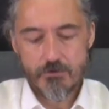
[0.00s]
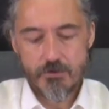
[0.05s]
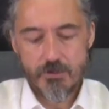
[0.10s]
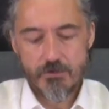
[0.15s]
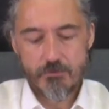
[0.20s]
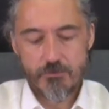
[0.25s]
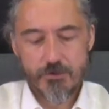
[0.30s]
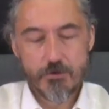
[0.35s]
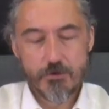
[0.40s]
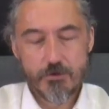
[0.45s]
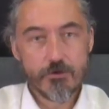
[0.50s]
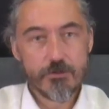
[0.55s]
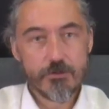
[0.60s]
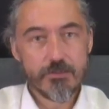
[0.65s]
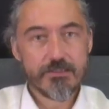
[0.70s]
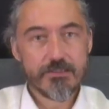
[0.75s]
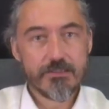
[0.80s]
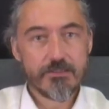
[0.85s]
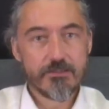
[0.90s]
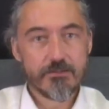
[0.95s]
and we call
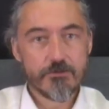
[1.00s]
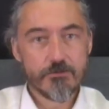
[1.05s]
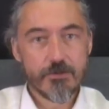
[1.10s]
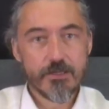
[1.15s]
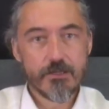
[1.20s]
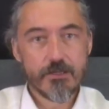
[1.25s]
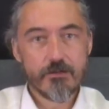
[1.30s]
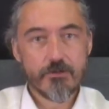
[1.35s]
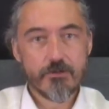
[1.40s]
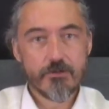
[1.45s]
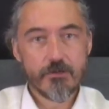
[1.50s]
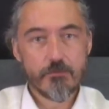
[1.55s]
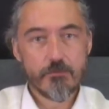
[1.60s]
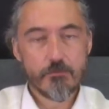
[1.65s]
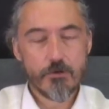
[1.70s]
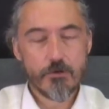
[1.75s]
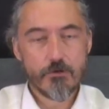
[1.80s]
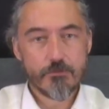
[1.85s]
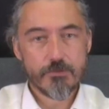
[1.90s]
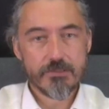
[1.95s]
it in triggering
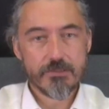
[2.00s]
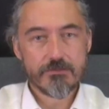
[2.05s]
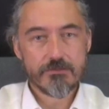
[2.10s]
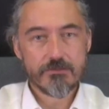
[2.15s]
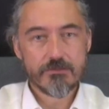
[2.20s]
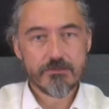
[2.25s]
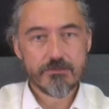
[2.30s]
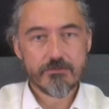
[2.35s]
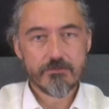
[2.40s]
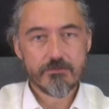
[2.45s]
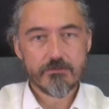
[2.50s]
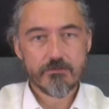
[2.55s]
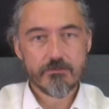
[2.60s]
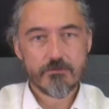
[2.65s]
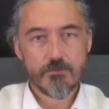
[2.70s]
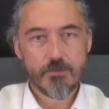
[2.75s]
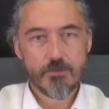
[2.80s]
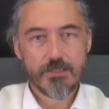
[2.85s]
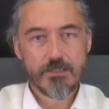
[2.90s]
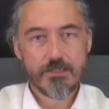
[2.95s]
moments,
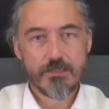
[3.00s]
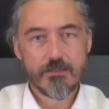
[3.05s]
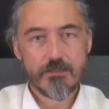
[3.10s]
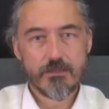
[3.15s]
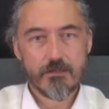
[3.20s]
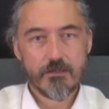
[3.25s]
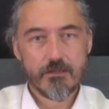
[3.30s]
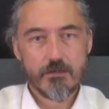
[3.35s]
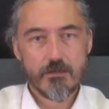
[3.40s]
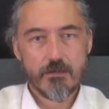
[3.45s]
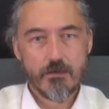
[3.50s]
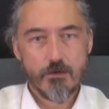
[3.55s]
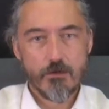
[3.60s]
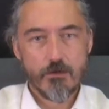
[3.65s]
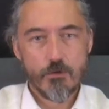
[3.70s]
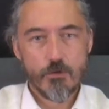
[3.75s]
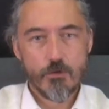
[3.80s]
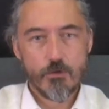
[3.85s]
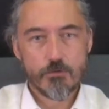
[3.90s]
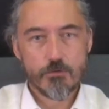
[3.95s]
when
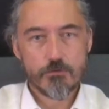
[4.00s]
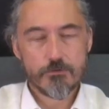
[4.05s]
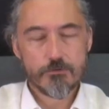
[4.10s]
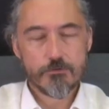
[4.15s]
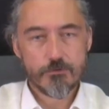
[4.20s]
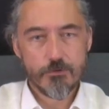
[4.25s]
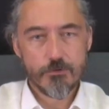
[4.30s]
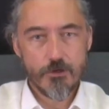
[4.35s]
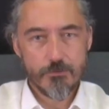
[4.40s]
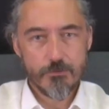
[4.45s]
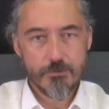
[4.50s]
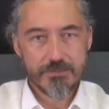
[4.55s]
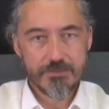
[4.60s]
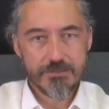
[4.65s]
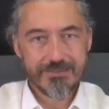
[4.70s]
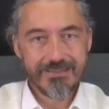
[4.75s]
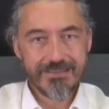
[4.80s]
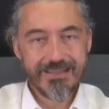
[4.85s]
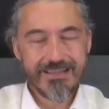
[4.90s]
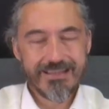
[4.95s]
old trauma
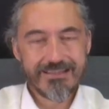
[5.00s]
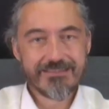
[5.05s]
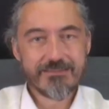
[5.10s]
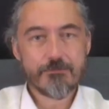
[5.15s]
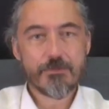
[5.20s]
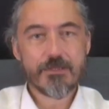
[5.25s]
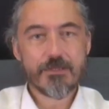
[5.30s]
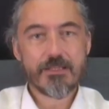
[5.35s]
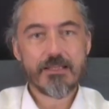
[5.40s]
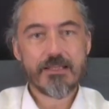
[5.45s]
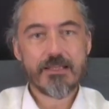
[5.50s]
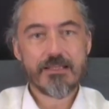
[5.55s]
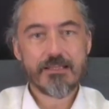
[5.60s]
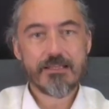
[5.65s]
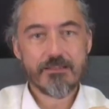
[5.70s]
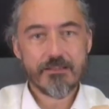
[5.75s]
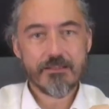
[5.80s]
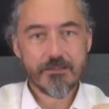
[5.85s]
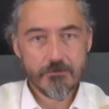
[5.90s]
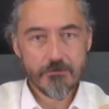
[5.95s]
that hasn't been
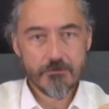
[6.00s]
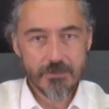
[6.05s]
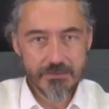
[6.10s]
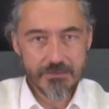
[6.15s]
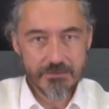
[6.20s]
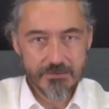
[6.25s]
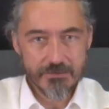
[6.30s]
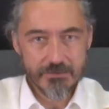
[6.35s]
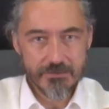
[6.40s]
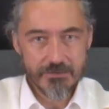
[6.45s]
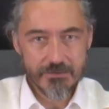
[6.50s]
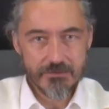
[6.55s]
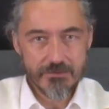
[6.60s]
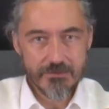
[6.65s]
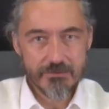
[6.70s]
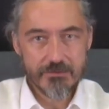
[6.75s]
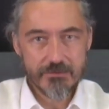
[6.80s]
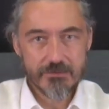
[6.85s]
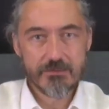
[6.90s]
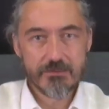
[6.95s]
integrated yet
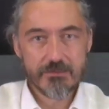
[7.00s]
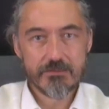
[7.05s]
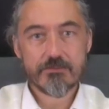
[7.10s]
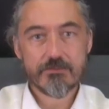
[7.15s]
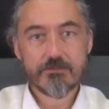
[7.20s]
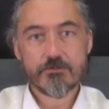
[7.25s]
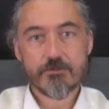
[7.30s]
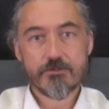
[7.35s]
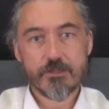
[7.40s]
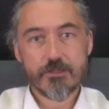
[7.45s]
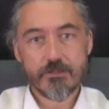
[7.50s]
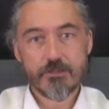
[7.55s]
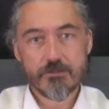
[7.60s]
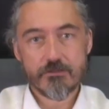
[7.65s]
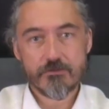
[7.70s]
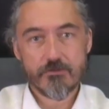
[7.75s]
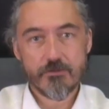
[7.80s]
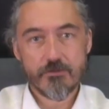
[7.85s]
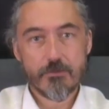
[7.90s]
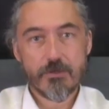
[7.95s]
gets triggered.
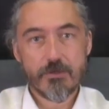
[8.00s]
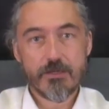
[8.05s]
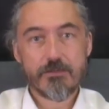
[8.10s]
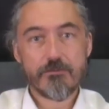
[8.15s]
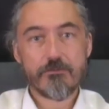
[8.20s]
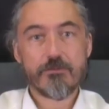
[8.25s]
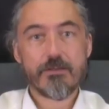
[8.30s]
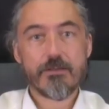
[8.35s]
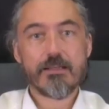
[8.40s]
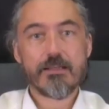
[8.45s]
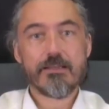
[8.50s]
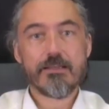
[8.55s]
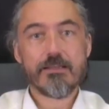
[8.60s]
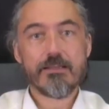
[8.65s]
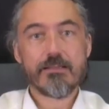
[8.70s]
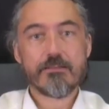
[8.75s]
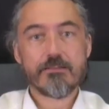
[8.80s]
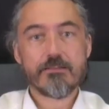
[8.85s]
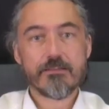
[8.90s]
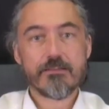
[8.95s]
We might feel
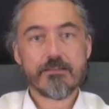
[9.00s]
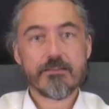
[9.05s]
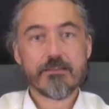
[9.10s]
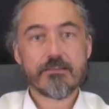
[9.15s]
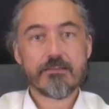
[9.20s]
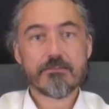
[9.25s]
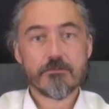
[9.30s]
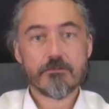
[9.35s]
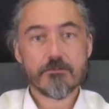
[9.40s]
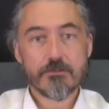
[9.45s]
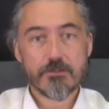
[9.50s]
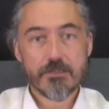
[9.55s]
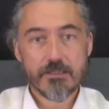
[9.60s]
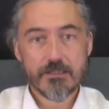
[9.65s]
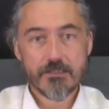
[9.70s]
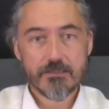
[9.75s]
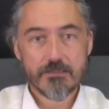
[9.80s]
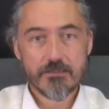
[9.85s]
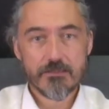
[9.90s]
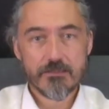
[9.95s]
either
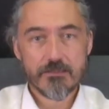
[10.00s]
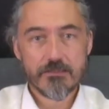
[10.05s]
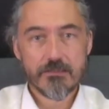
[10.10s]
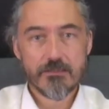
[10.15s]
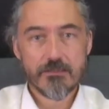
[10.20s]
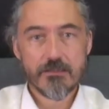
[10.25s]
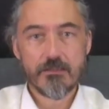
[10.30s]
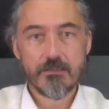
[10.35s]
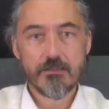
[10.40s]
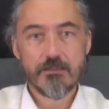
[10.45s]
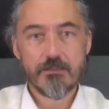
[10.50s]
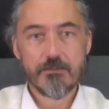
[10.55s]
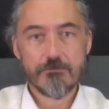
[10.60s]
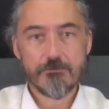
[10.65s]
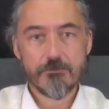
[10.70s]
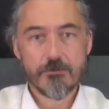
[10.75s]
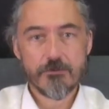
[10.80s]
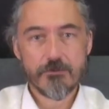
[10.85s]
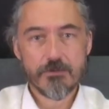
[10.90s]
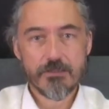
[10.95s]
disconnected,
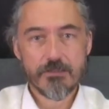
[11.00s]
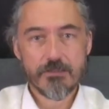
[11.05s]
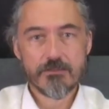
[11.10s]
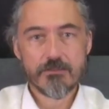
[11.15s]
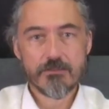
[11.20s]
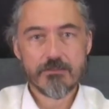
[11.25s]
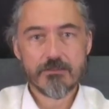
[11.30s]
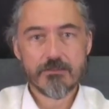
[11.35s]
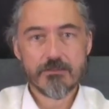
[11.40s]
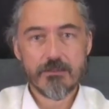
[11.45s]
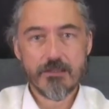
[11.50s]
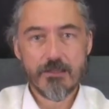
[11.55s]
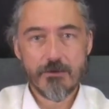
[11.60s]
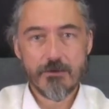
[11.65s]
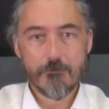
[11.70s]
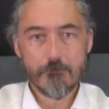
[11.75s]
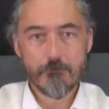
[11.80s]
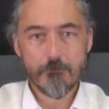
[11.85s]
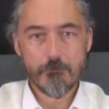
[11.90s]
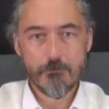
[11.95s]
indifferent,
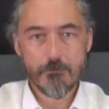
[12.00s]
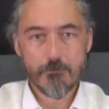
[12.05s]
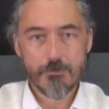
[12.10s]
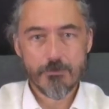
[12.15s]
numb,